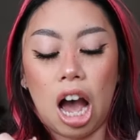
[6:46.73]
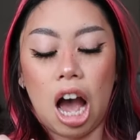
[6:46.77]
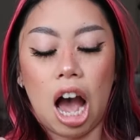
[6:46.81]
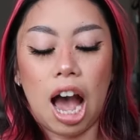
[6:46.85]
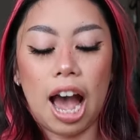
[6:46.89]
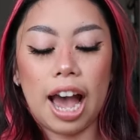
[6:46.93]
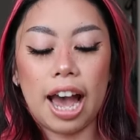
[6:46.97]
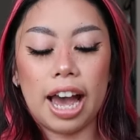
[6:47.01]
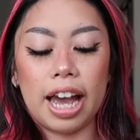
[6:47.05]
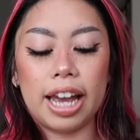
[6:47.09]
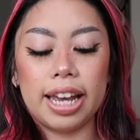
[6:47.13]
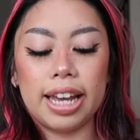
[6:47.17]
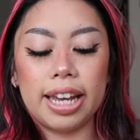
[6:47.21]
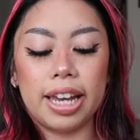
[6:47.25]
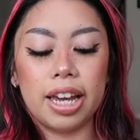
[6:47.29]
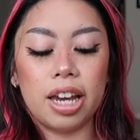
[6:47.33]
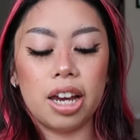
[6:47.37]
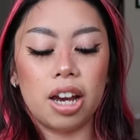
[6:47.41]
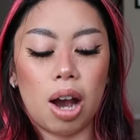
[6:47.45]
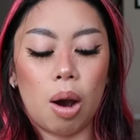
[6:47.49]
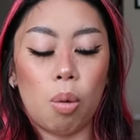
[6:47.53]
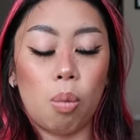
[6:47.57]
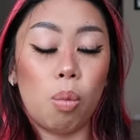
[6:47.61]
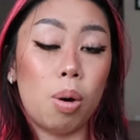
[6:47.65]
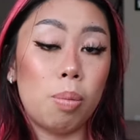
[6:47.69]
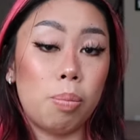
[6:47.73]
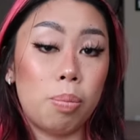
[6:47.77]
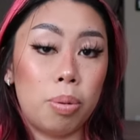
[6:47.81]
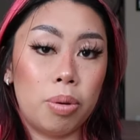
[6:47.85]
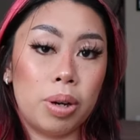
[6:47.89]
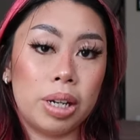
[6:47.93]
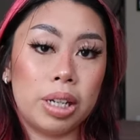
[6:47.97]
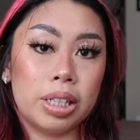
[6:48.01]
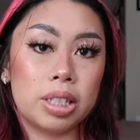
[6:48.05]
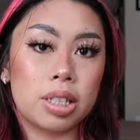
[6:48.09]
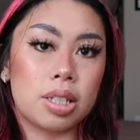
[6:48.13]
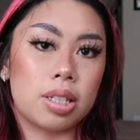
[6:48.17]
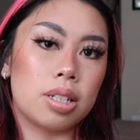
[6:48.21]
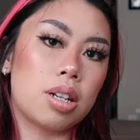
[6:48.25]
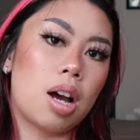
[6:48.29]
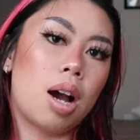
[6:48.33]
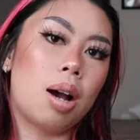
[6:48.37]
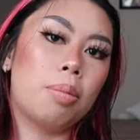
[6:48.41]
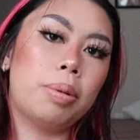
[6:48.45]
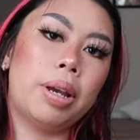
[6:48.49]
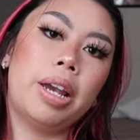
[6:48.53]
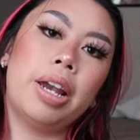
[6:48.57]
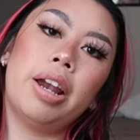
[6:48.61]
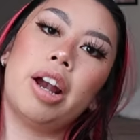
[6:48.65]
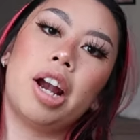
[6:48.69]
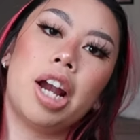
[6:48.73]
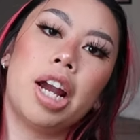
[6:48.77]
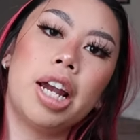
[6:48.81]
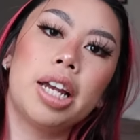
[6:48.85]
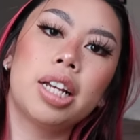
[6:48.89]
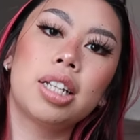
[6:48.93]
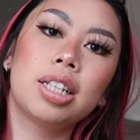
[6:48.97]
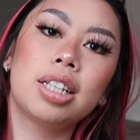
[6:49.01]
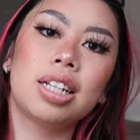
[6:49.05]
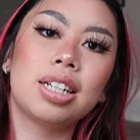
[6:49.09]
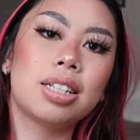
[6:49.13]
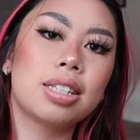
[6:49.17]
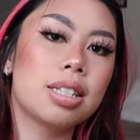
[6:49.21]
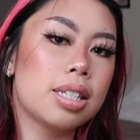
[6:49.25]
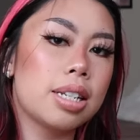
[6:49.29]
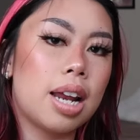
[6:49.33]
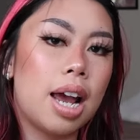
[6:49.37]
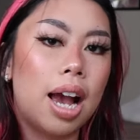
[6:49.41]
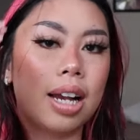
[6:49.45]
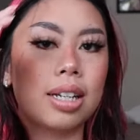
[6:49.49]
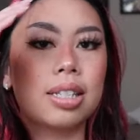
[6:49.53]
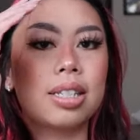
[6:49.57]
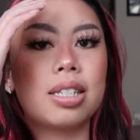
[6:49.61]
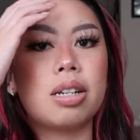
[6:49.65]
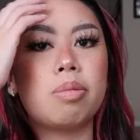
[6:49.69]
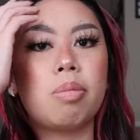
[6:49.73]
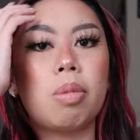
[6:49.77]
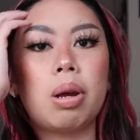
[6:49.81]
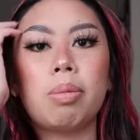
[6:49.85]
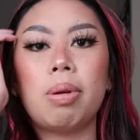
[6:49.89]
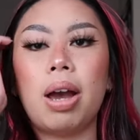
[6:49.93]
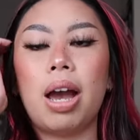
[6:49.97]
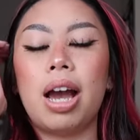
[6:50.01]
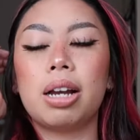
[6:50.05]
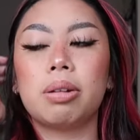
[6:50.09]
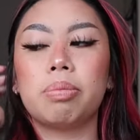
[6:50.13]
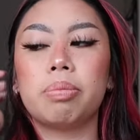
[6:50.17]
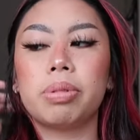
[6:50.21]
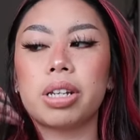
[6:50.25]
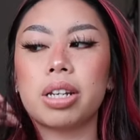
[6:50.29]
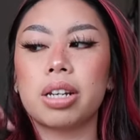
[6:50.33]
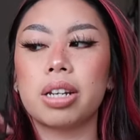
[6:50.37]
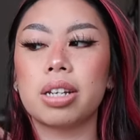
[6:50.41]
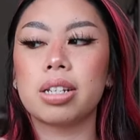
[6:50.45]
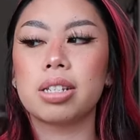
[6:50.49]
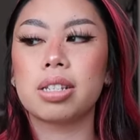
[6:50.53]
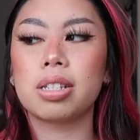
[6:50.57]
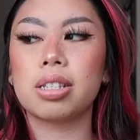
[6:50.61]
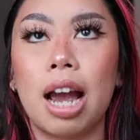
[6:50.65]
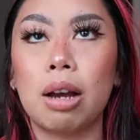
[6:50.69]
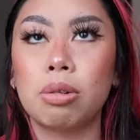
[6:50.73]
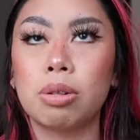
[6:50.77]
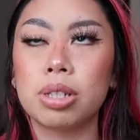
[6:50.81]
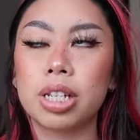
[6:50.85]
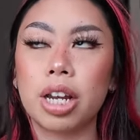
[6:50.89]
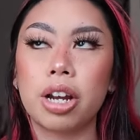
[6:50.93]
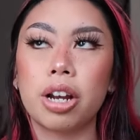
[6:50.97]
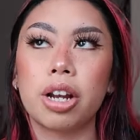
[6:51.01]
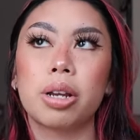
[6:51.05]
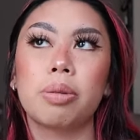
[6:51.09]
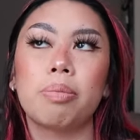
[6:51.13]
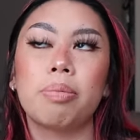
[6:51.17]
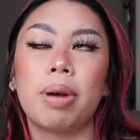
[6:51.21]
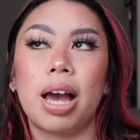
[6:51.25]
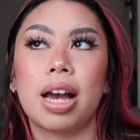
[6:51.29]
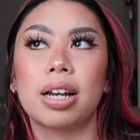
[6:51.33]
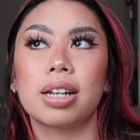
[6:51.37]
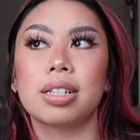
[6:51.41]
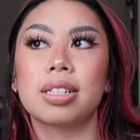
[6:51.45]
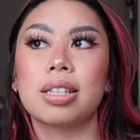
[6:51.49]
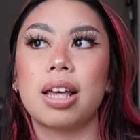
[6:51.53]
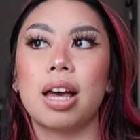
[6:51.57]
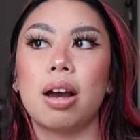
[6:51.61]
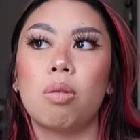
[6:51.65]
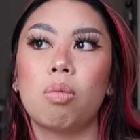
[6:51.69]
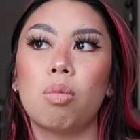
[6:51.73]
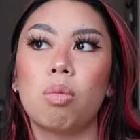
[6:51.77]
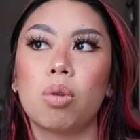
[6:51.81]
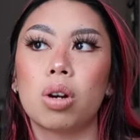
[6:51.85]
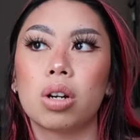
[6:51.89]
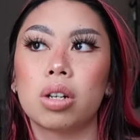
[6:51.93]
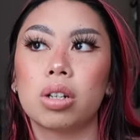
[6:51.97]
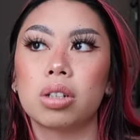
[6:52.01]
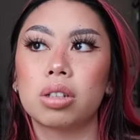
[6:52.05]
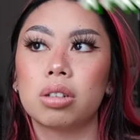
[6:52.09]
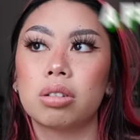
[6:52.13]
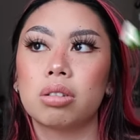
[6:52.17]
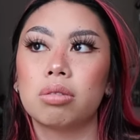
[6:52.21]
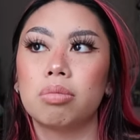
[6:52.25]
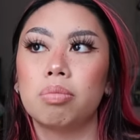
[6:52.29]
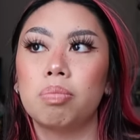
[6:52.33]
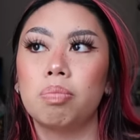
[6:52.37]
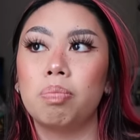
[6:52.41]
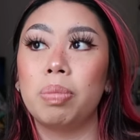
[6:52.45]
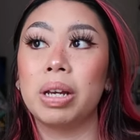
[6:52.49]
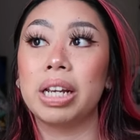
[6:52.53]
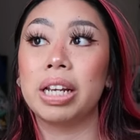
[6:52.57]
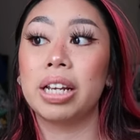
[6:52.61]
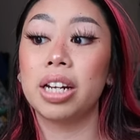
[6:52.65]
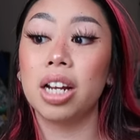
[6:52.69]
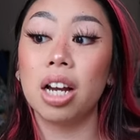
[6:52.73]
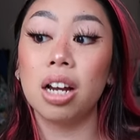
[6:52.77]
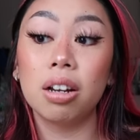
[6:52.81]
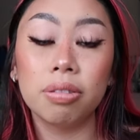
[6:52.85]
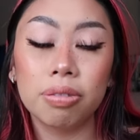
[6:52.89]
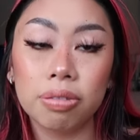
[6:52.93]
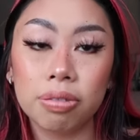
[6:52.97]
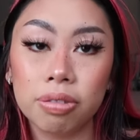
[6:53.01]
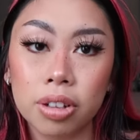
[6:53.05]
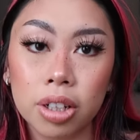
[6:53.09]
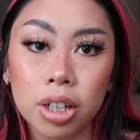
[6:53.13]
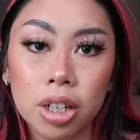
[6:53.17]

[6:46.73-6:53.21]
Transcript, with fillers: I, at one point, stopped carrying like snacks in my bag because I was carrying bags that weren't big enough